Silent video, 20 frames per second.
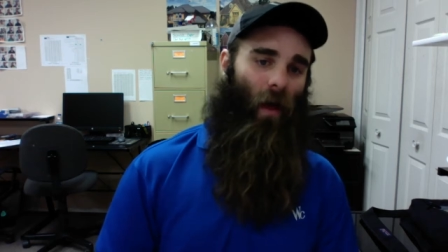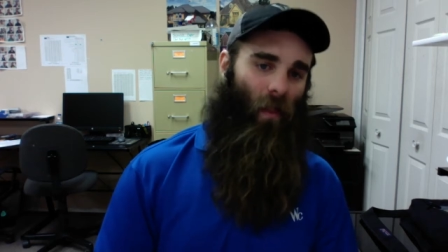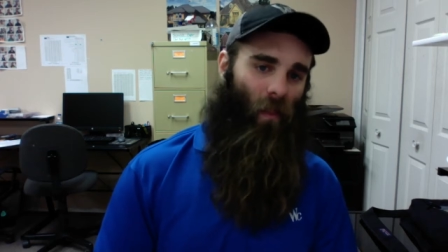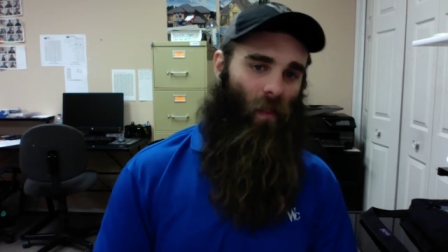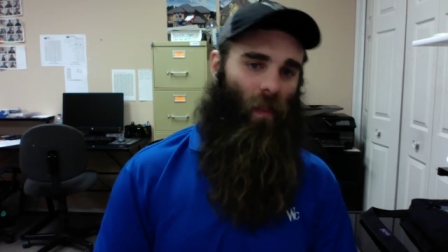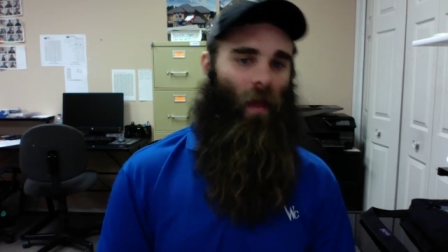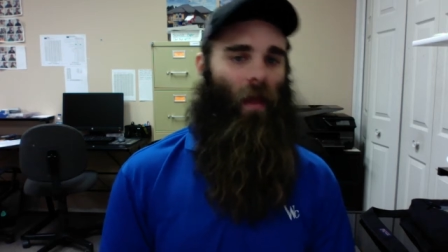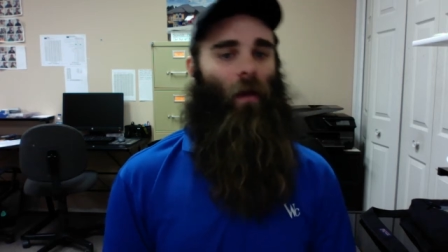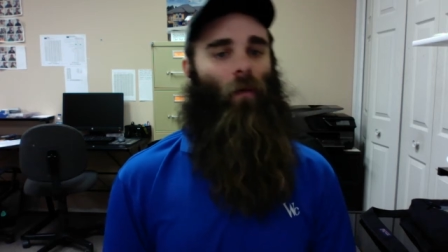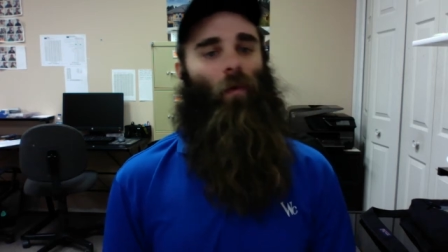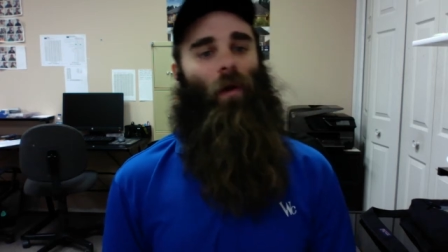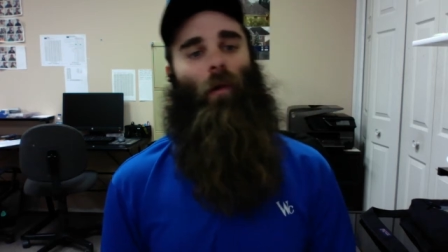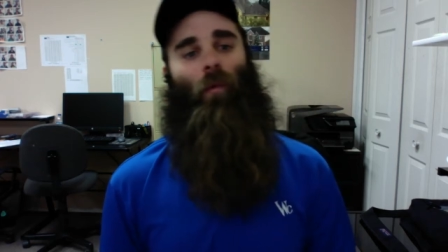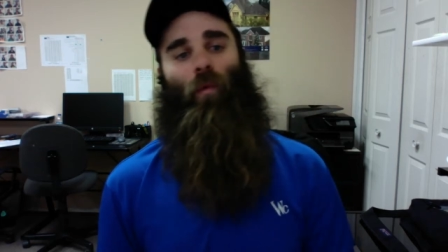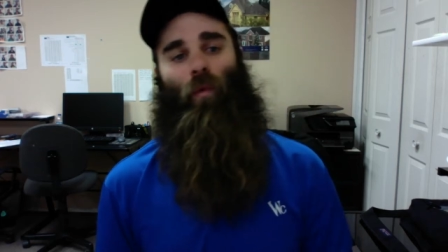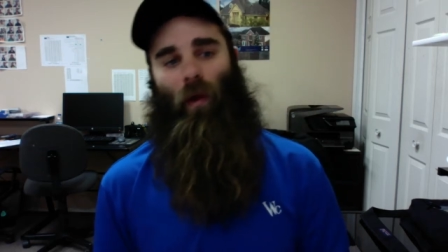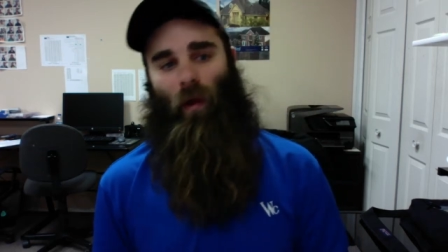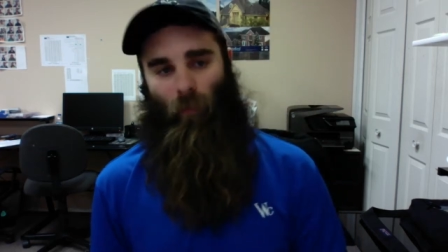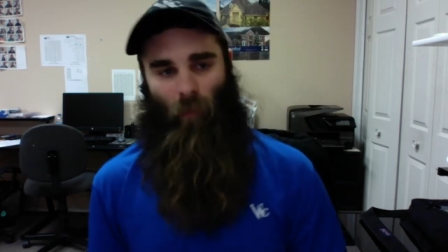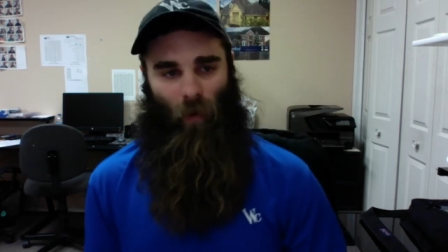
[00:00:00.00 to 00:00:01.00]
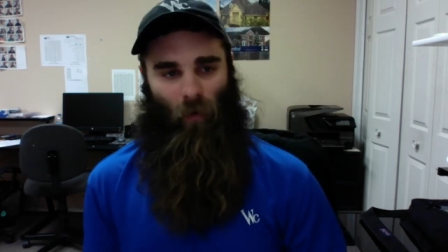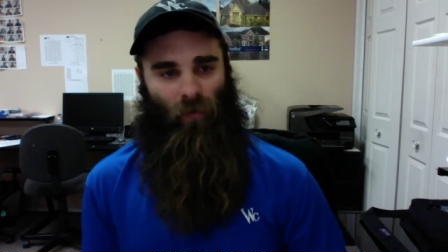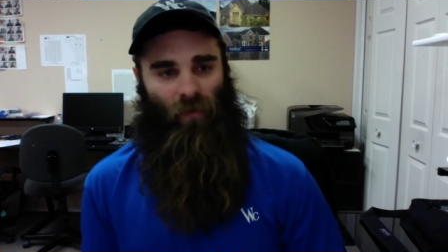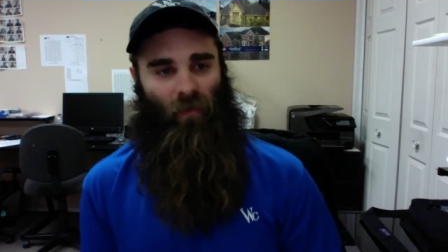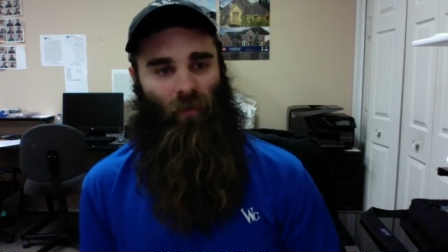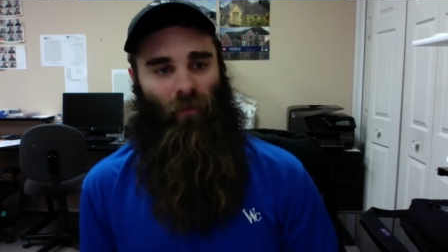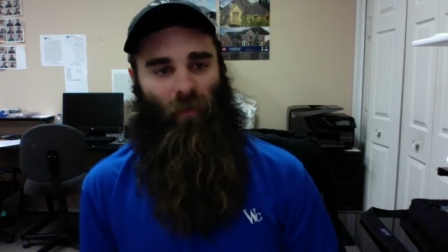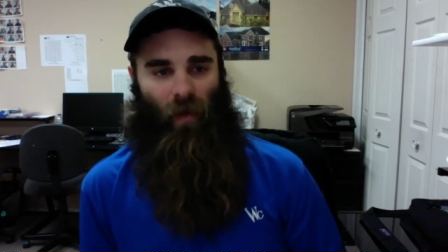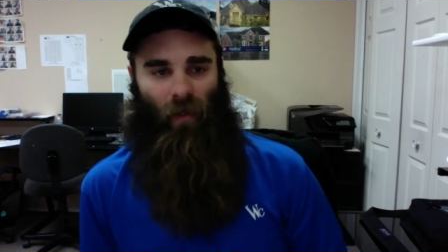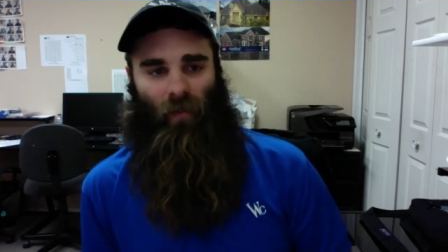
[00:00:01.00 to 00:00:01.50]
and then we repost
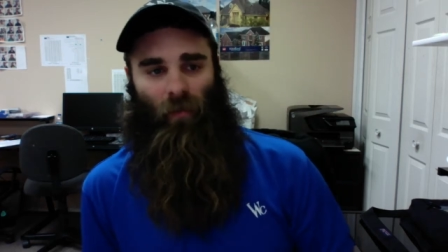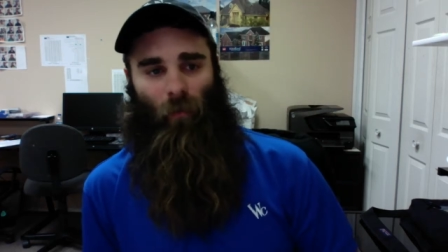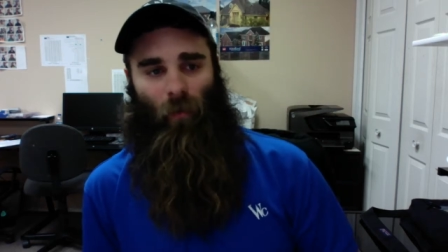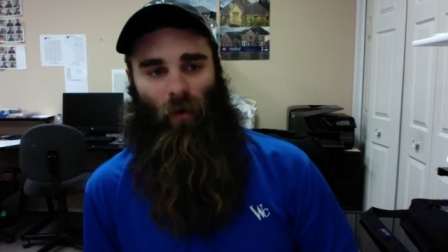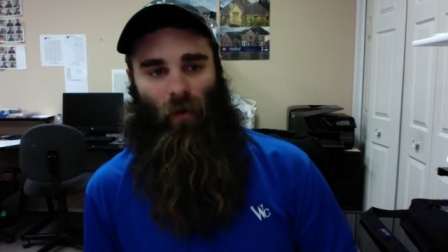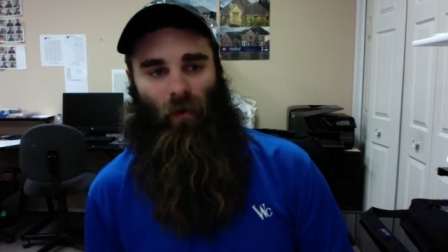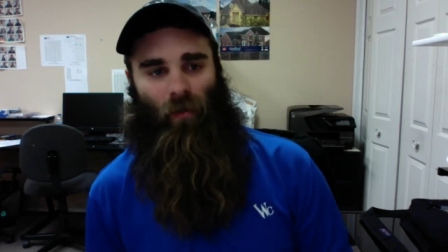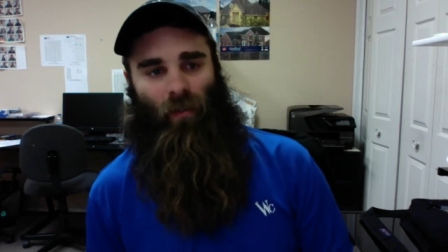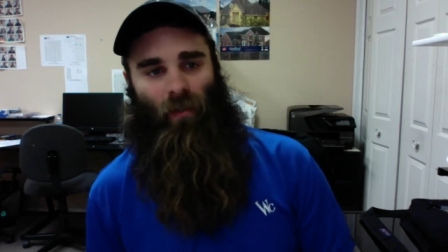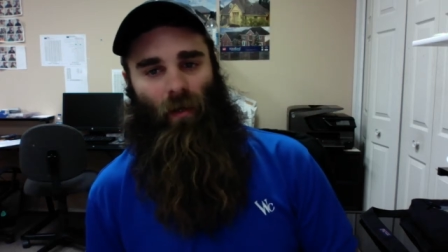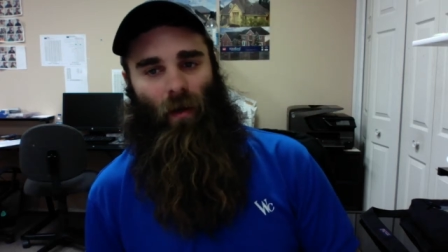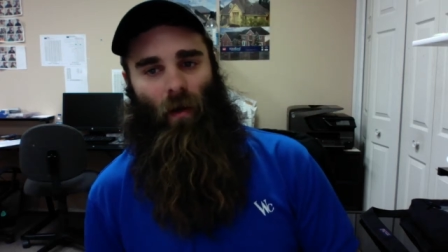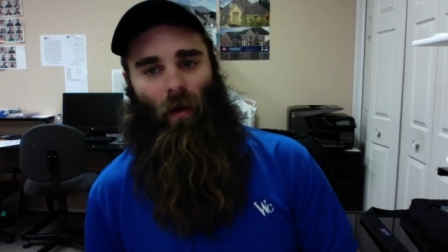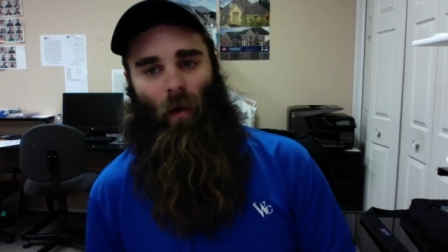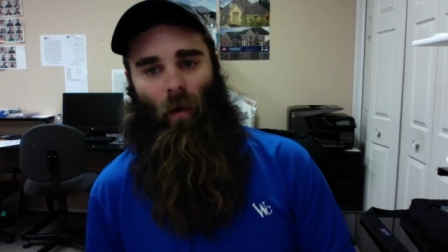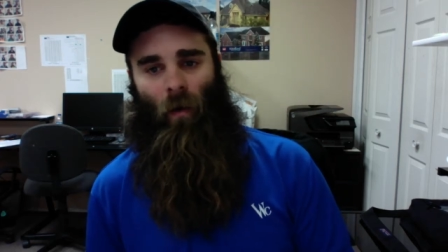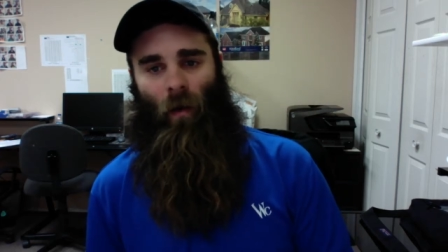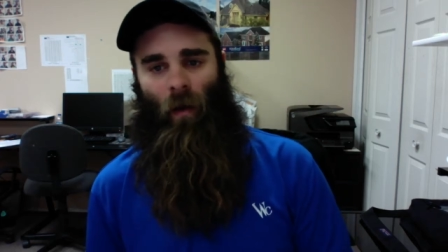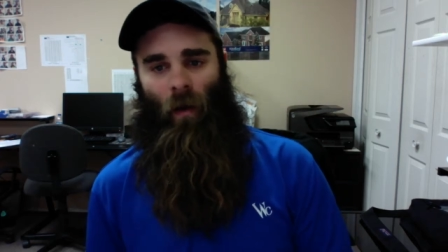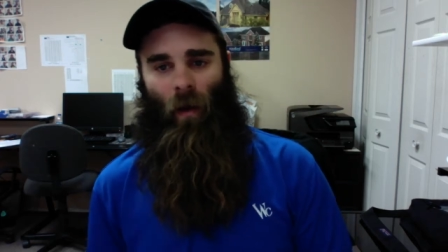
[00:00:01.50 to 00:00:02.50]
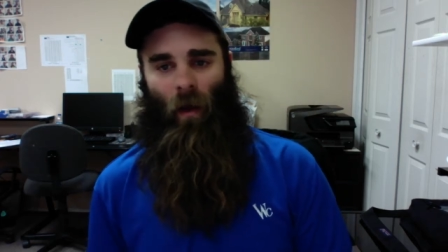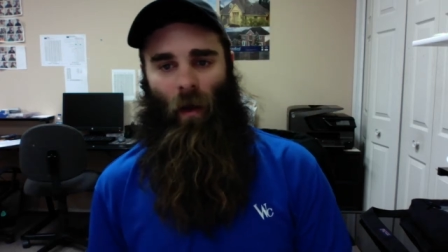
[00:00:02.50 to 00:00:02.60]
to Facebook. So